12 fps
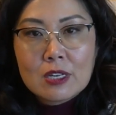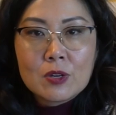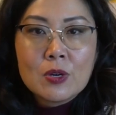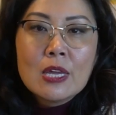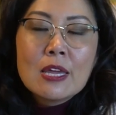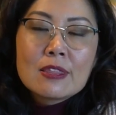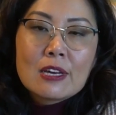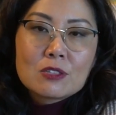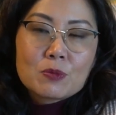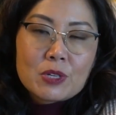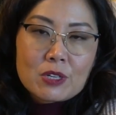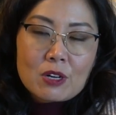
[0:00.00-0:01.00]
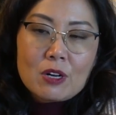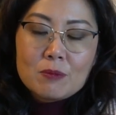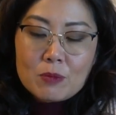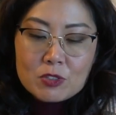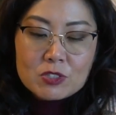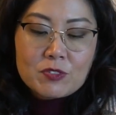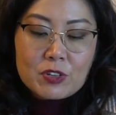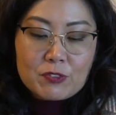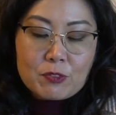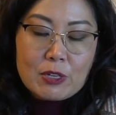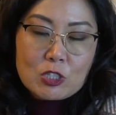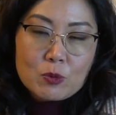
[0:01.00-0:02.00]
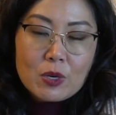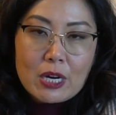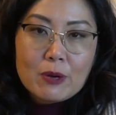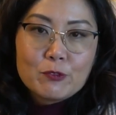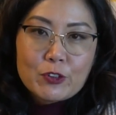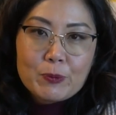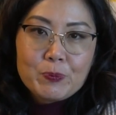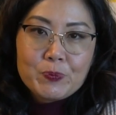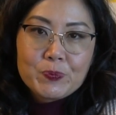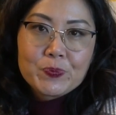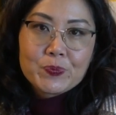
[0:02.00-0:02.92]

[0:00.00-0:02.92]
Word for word: So that's where um, most of your information will come from.